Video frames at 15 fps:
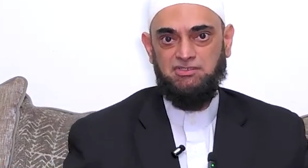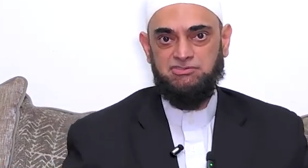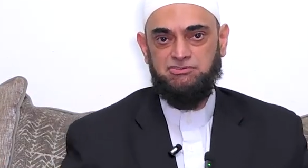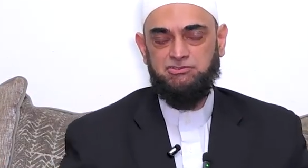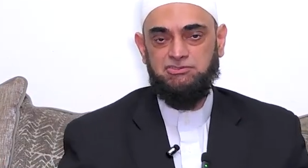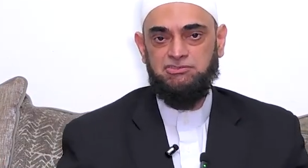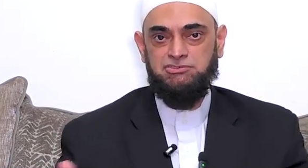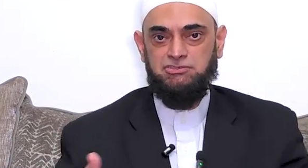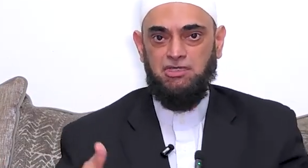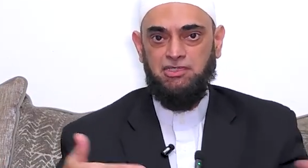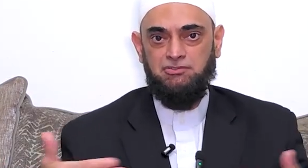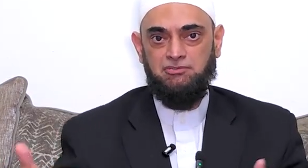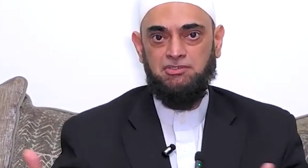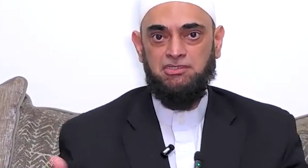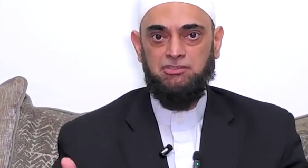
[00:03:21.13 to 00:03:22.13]
So they try to
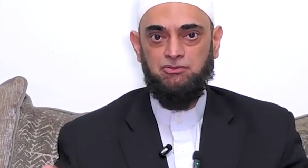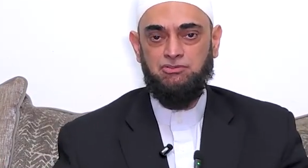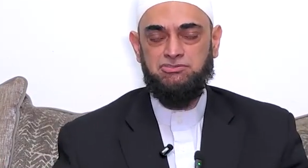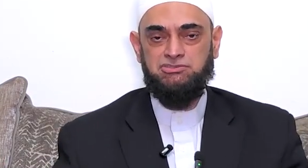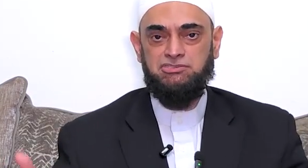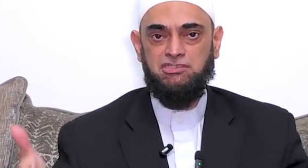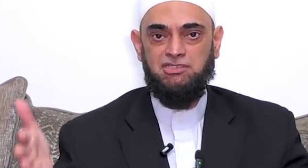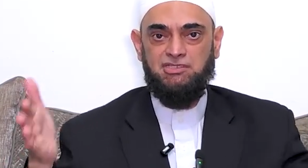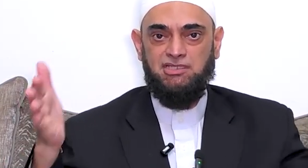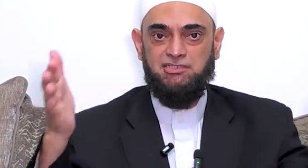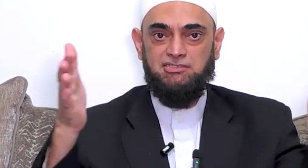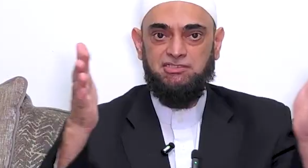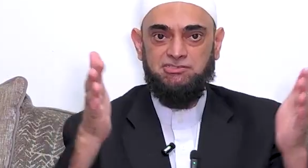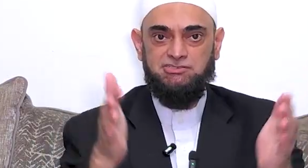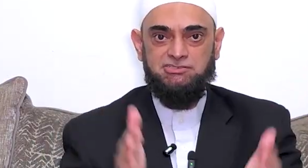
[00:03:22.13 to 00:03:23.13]
negotiate, and the
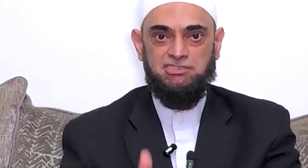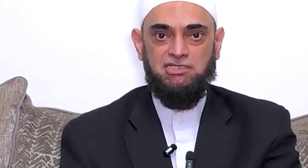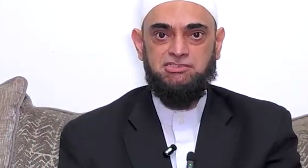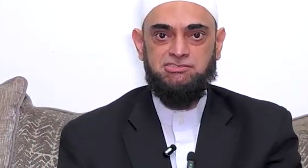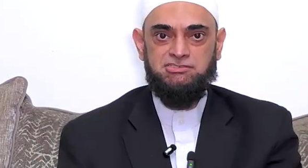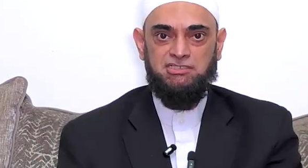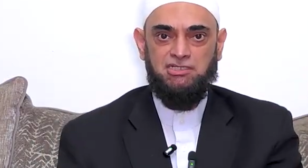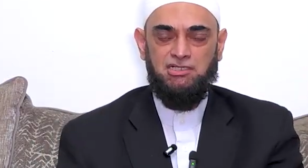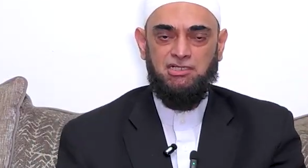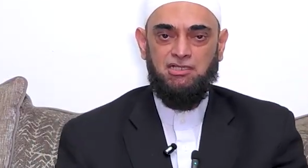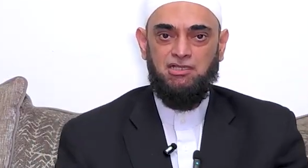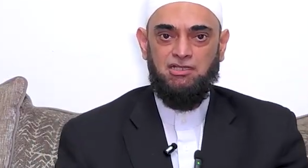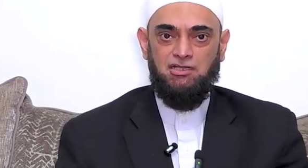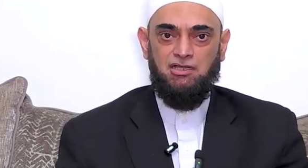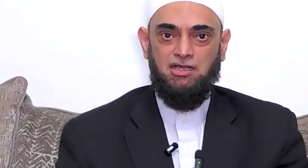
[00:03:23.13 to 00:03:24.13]
judge
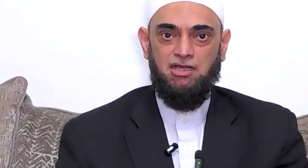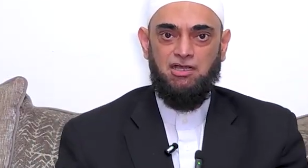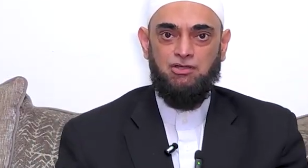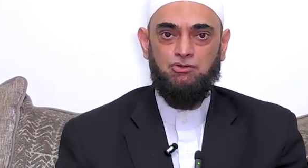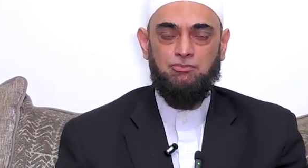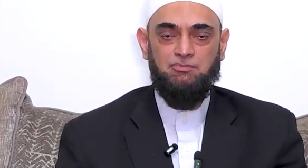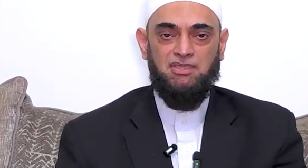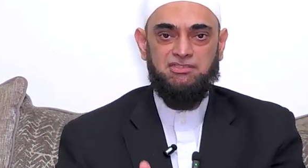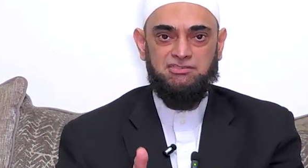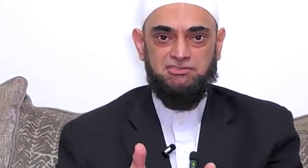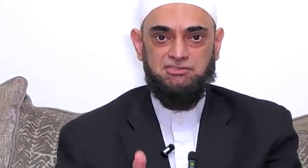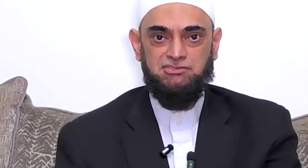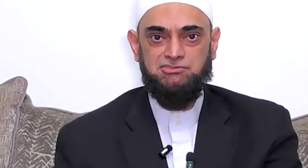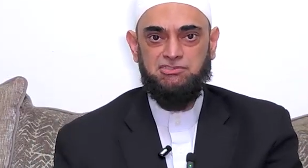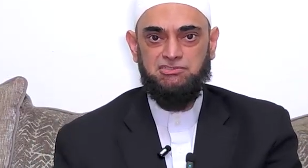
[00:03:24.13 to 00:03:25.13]
who makes a
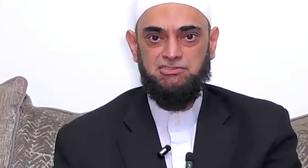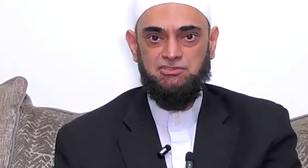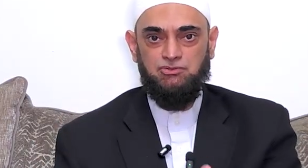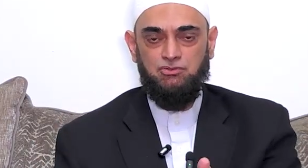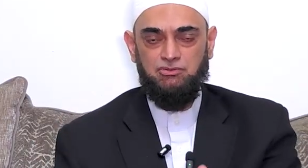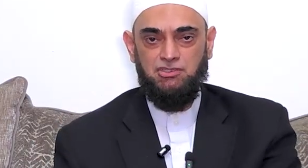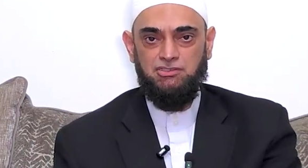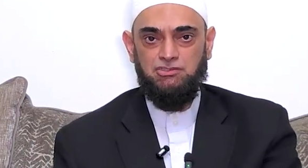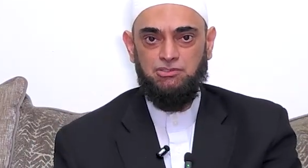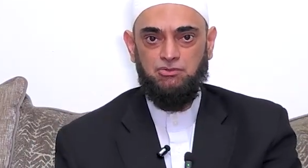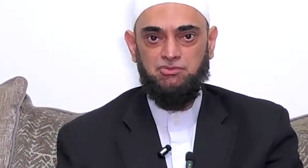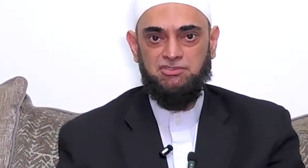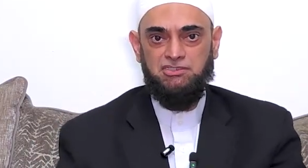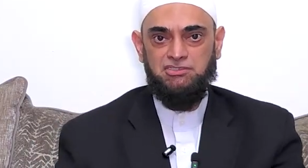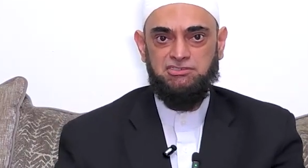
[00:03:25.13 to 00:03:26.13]
decision, okay, you know what,
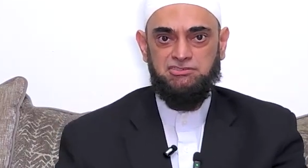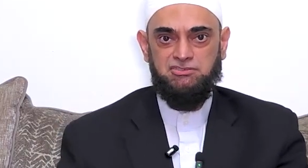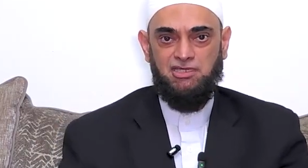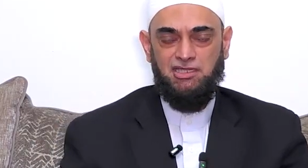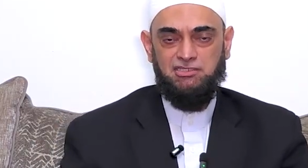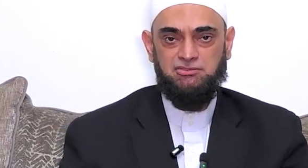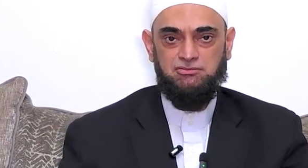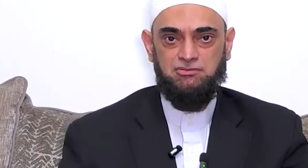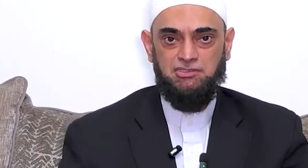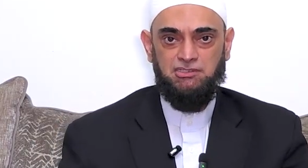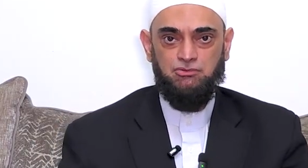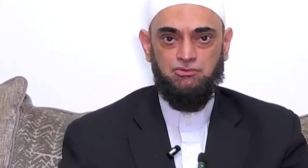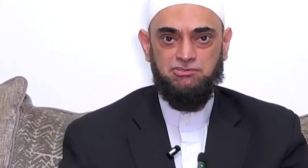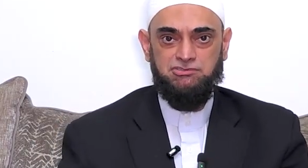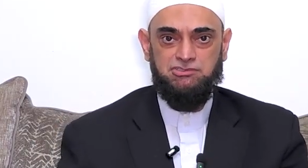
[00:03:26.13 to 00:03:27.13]
he tried to
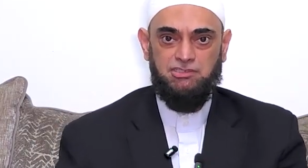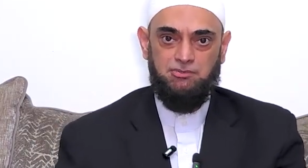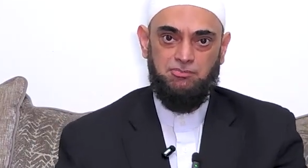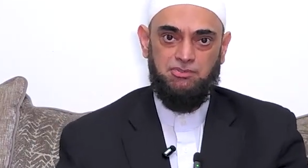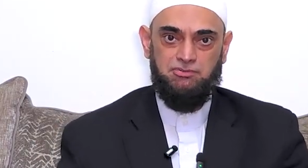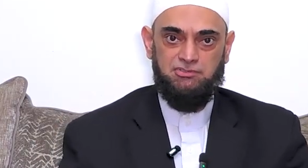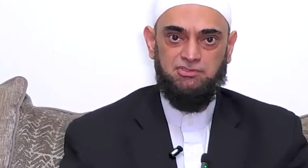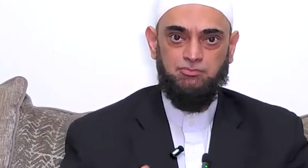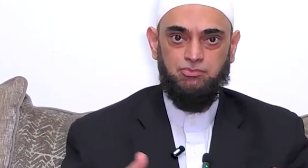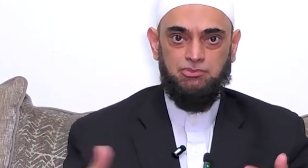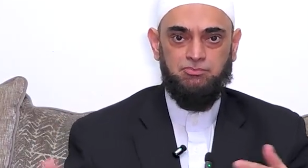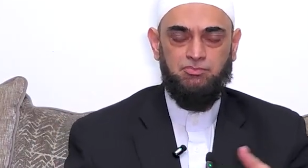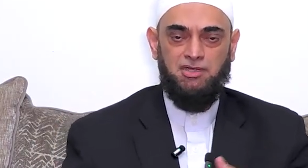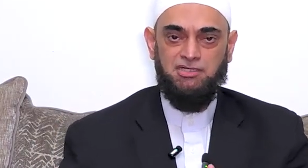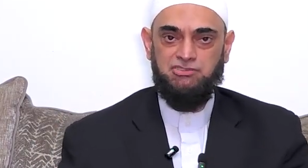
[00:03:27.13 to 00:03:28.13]
negotiate between the both
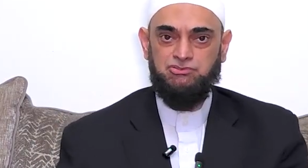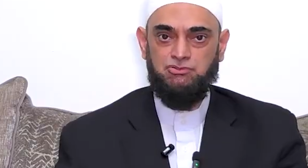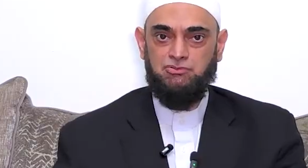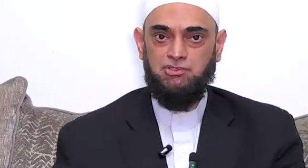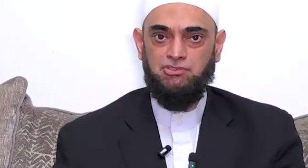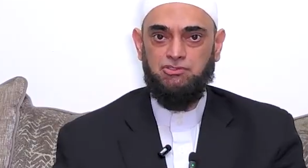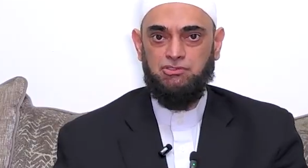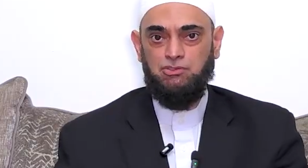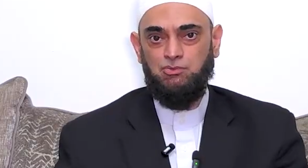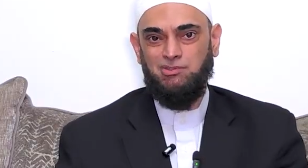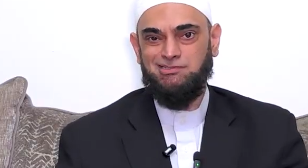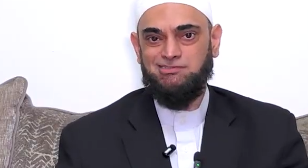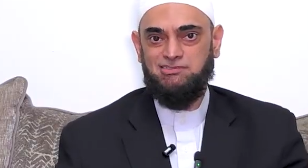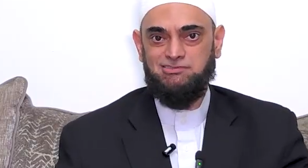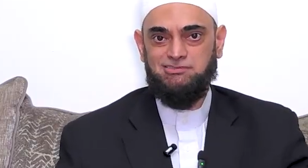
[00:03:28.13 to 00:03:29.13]
parties. Okay, you know what,
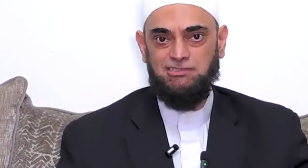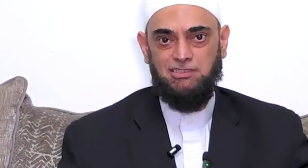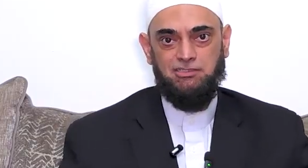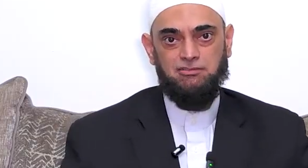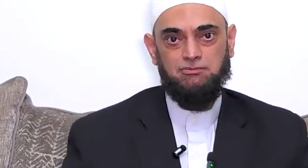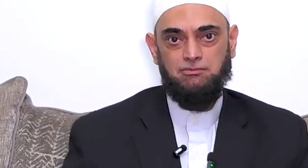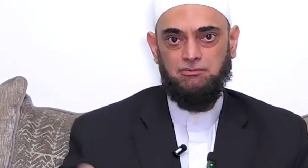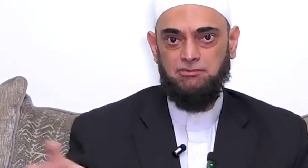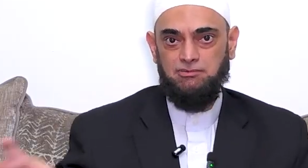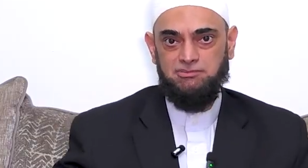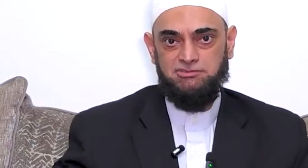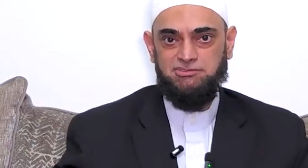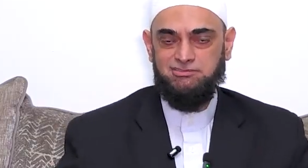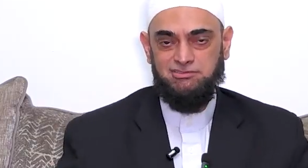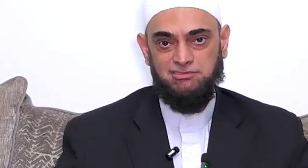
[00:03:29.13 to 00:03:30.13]
just let it go,
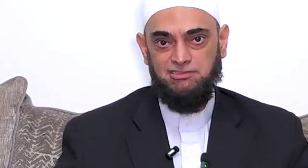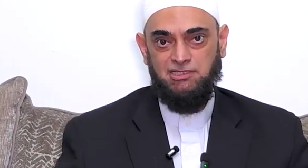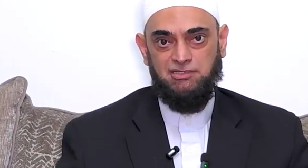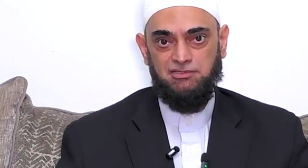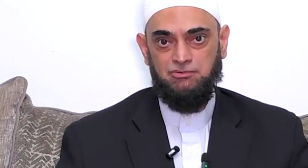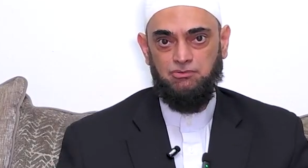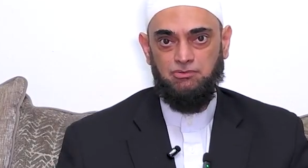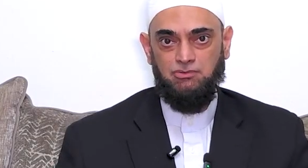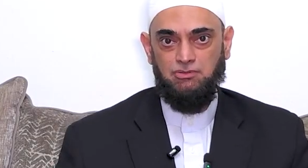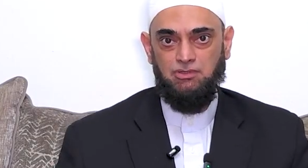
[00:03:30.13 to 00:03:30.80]
just let it go.